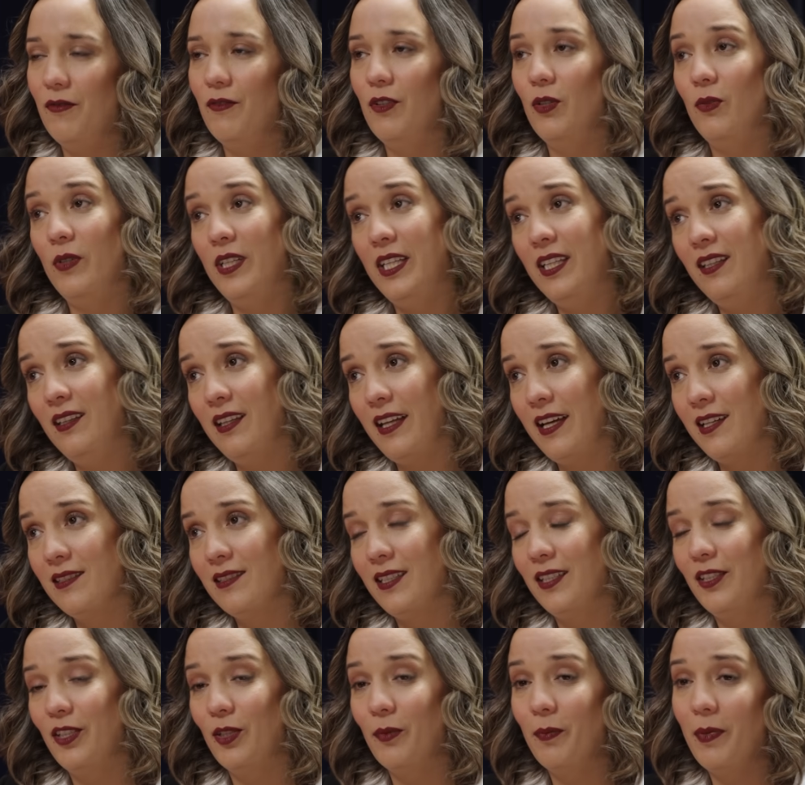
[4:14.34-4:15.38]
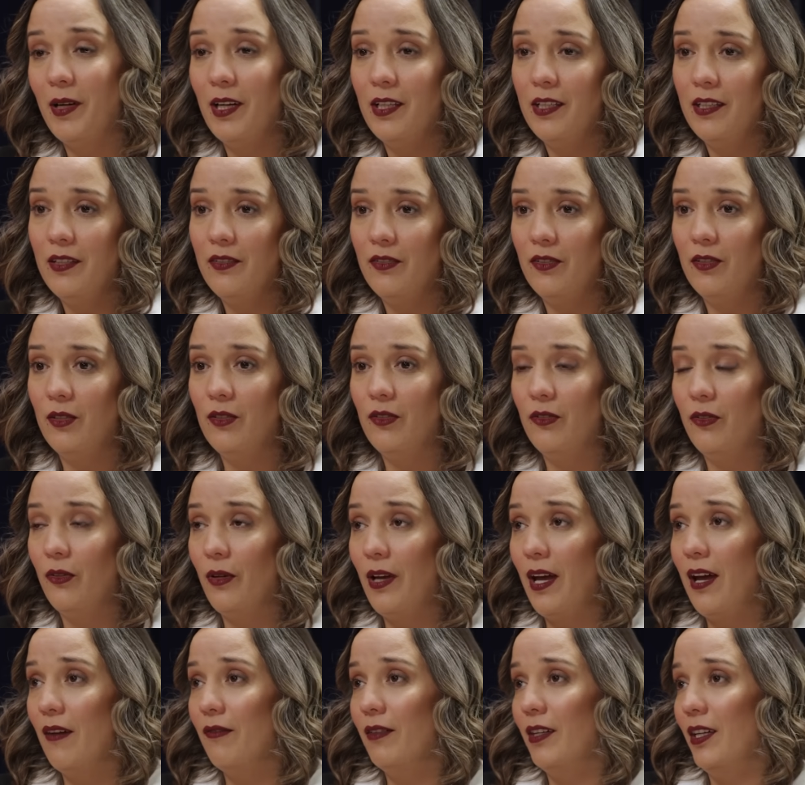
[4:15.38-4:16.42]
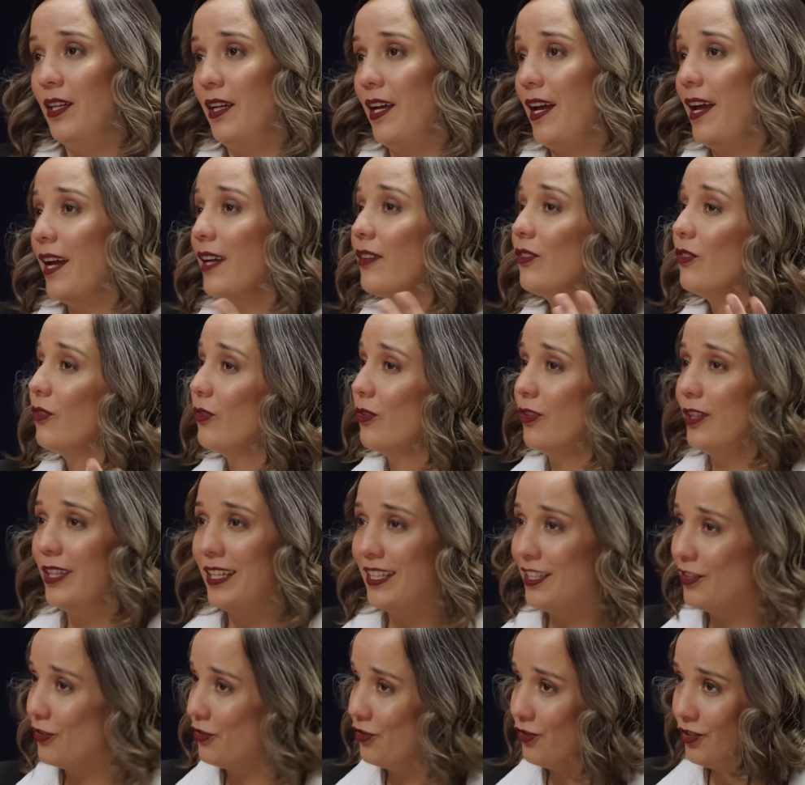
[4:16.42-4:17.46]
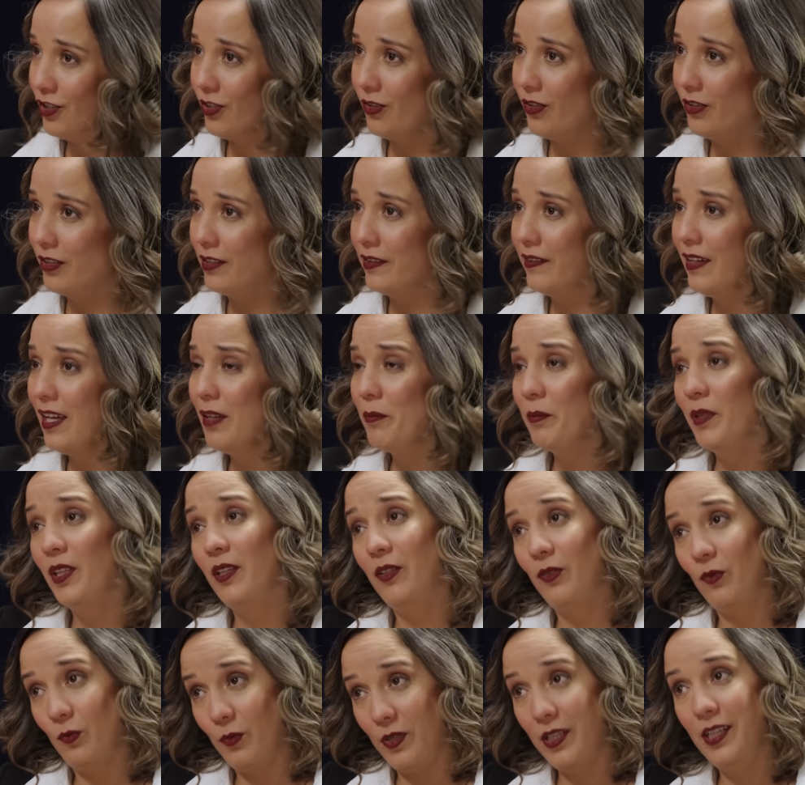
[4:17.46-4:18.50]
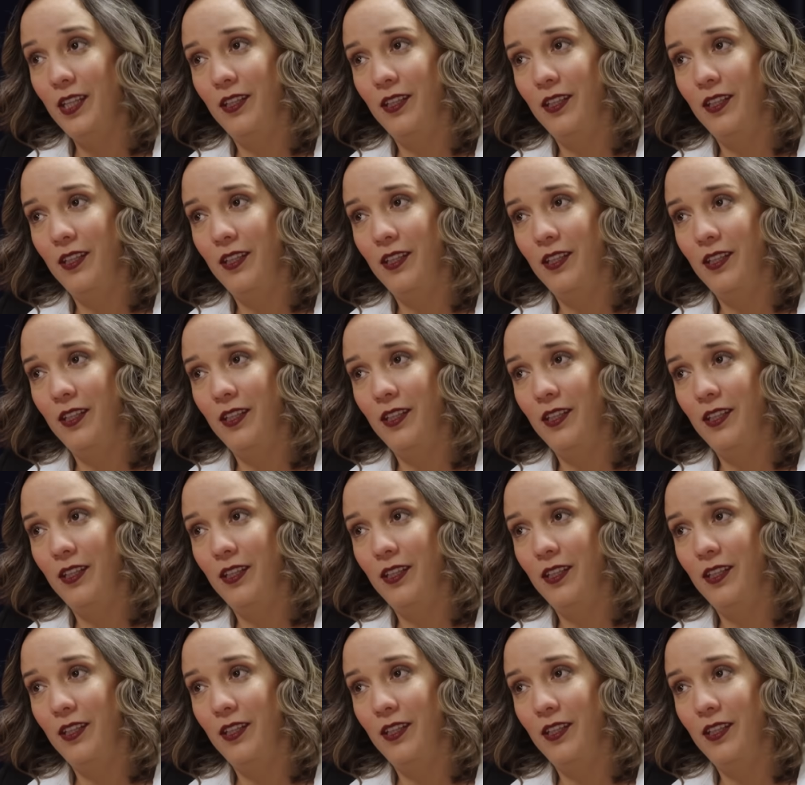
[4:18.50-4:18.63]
If you eat less, and your body is used to having extra energy all the time because we